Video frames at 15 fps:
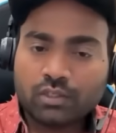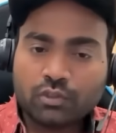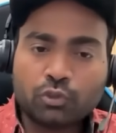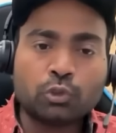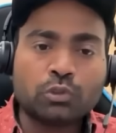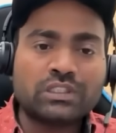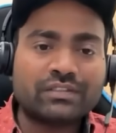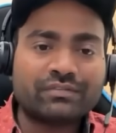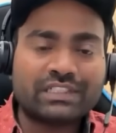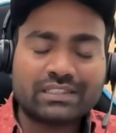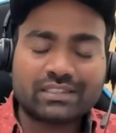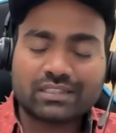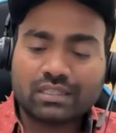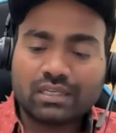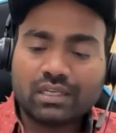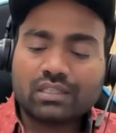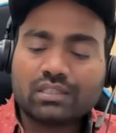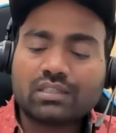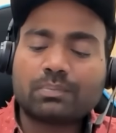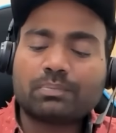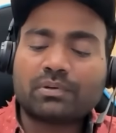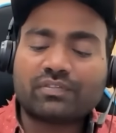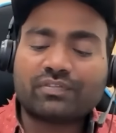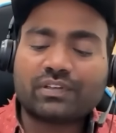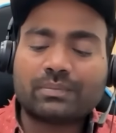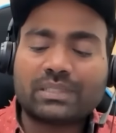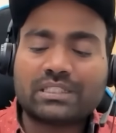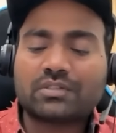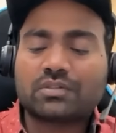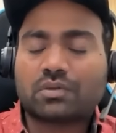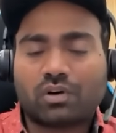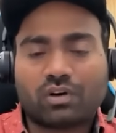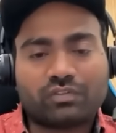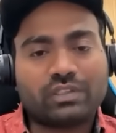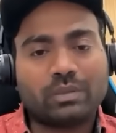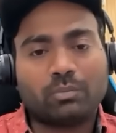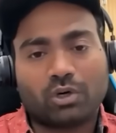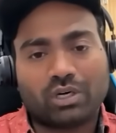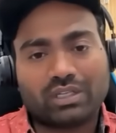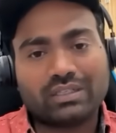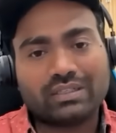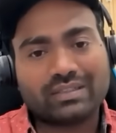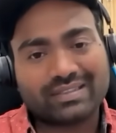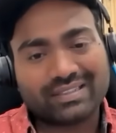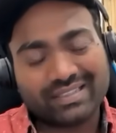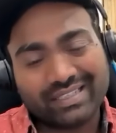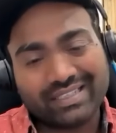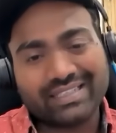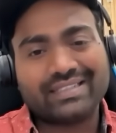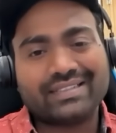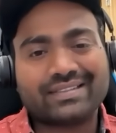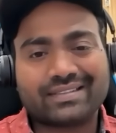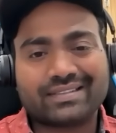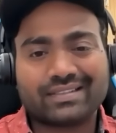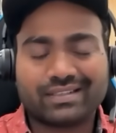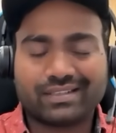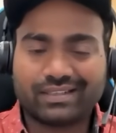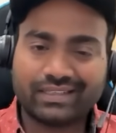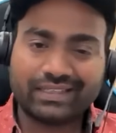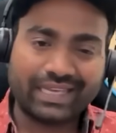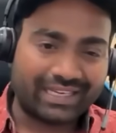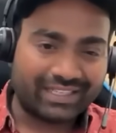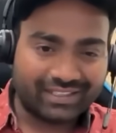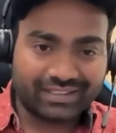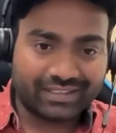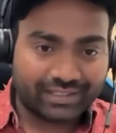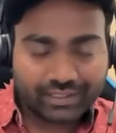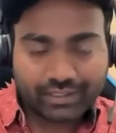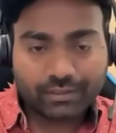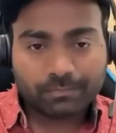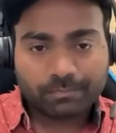using which the performance of the models is calculated.